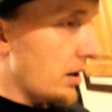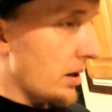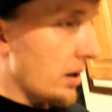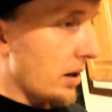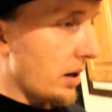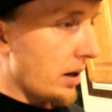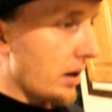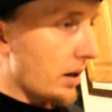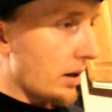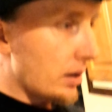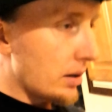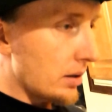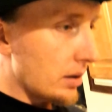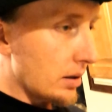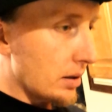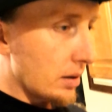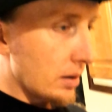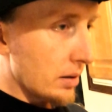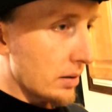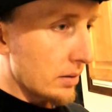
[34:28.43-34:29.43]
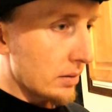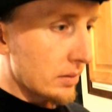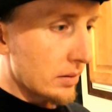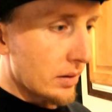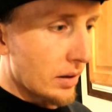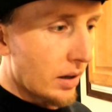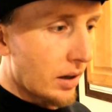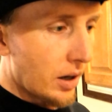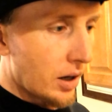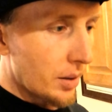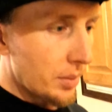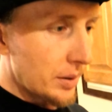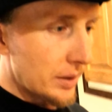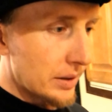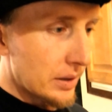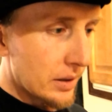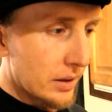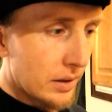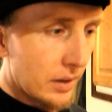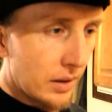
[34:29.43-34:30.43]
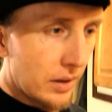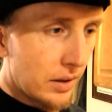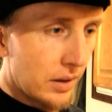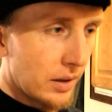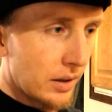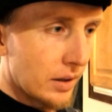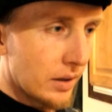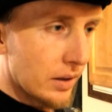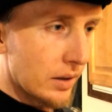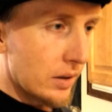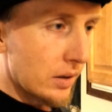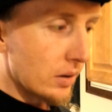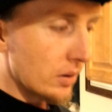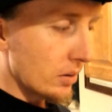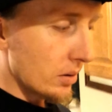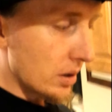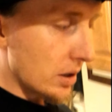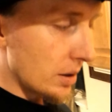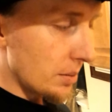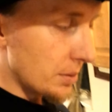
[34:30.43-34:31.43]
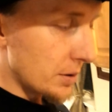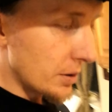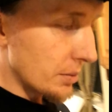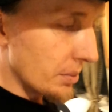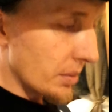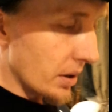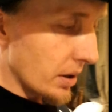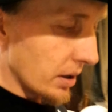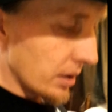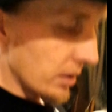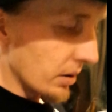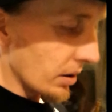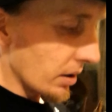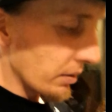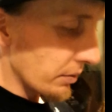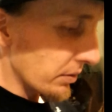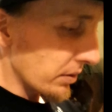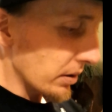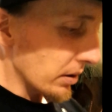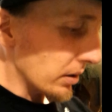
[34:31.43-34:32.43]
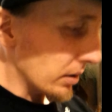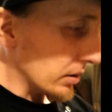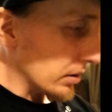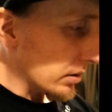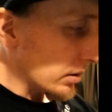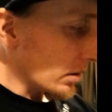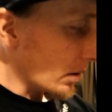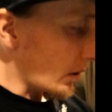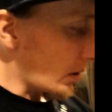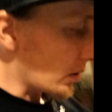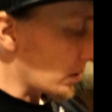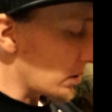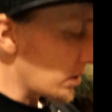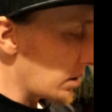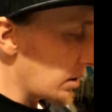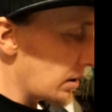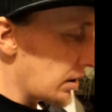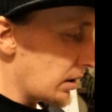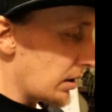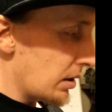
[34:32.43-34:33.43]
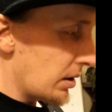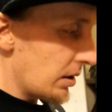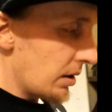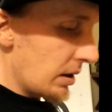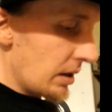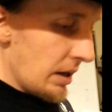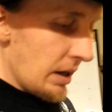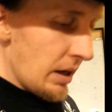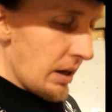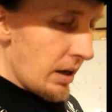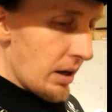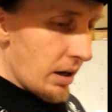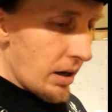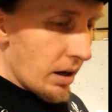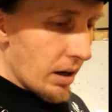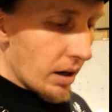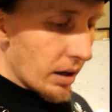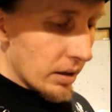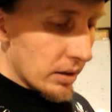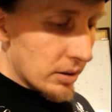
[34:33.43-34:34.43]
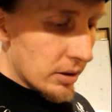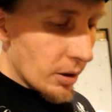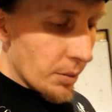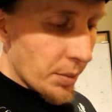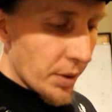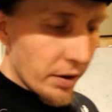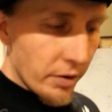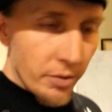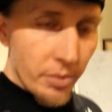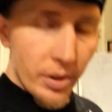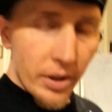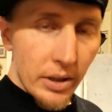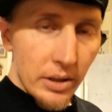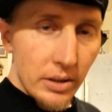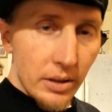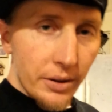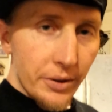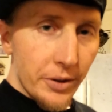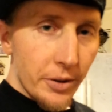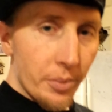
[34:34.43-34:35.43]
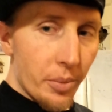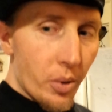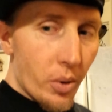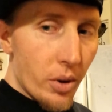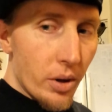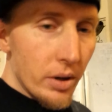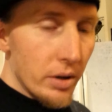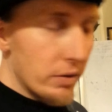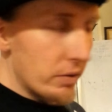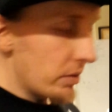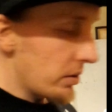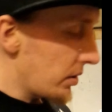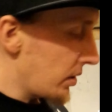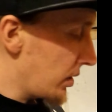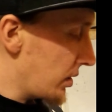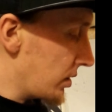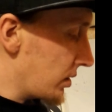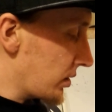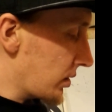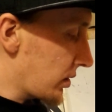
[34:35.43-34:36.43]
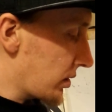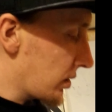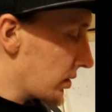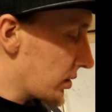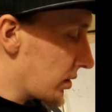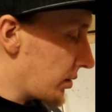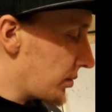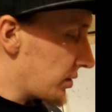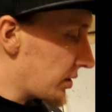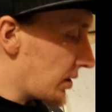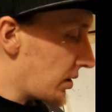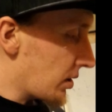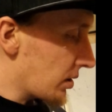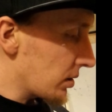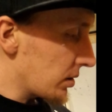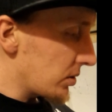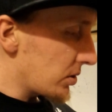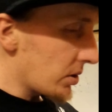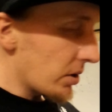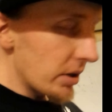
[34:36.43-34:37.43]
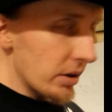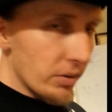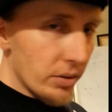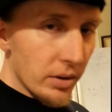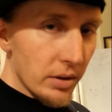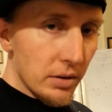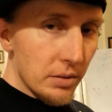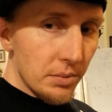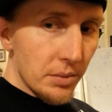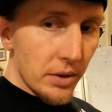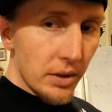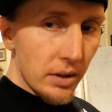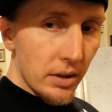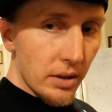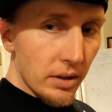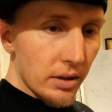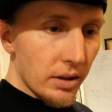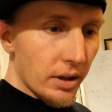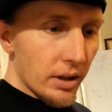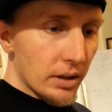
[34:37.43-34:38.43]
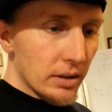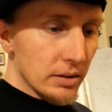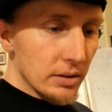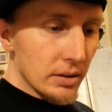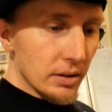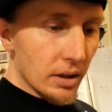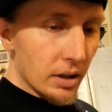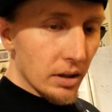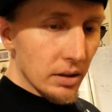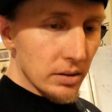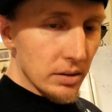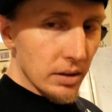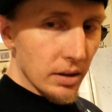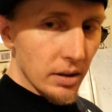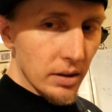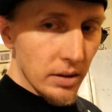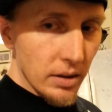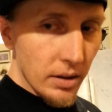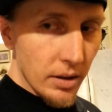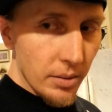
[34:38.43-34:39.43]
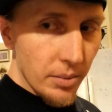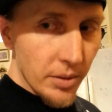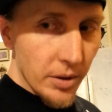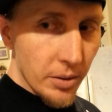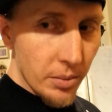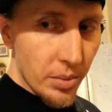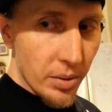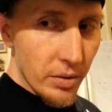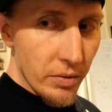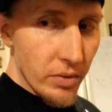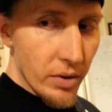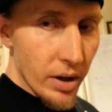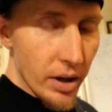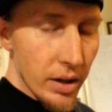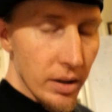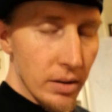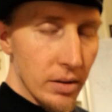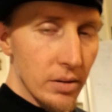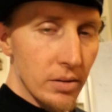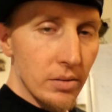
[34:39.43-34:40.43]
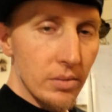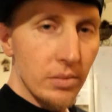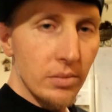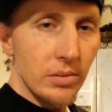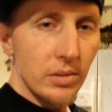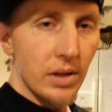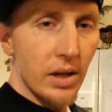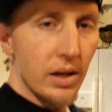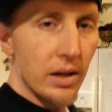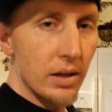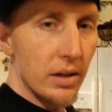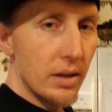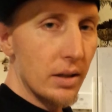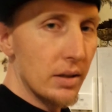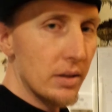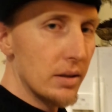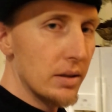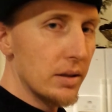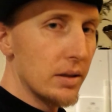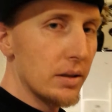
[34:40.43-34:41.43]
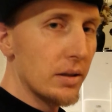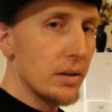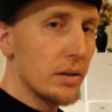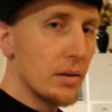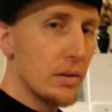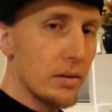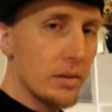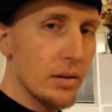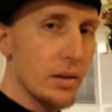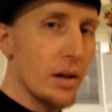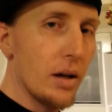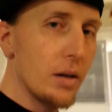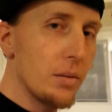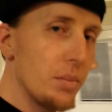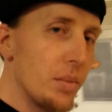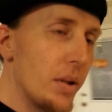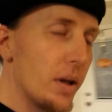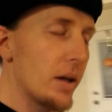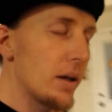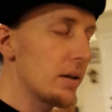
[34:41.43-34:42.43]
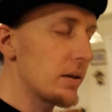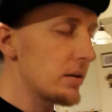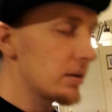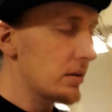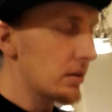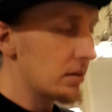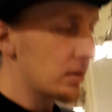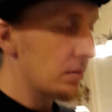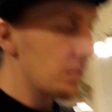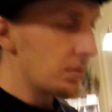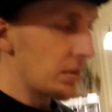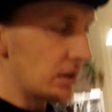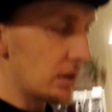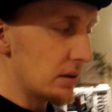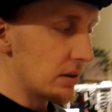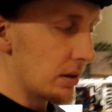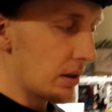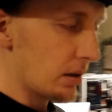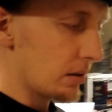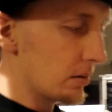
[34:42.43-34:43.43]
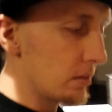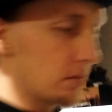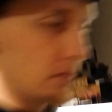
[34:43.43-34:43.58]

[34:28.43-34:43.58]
And a hobby's a good thing to do. It keeps your mind off things. So I just hope everybody's just supportive and comes along the journey with me and likes the content that I'm going to provide. Take it easy. God bless. Peace out.